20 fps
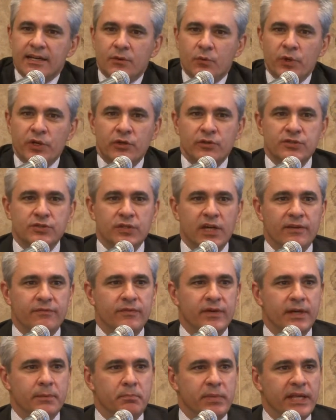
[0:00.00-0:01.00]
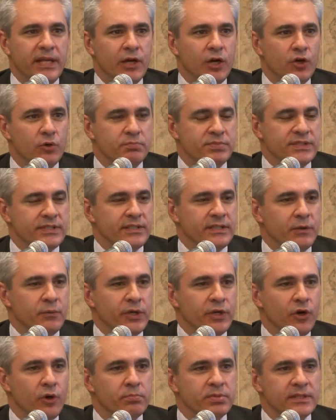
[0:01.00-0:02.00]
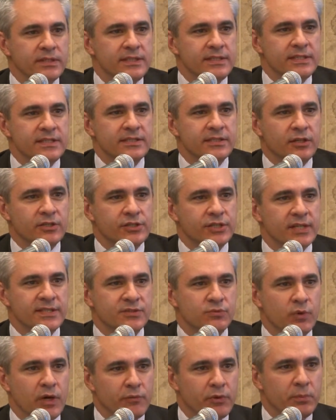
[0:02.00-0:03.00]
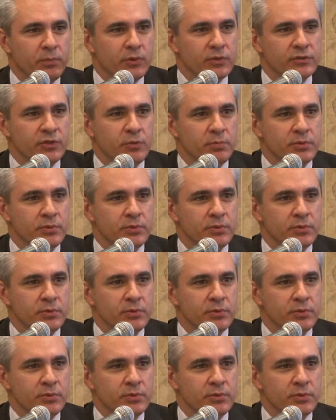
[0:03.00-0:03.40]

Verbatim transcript: we also have uh, big hopes here. We hope that this is not just one report we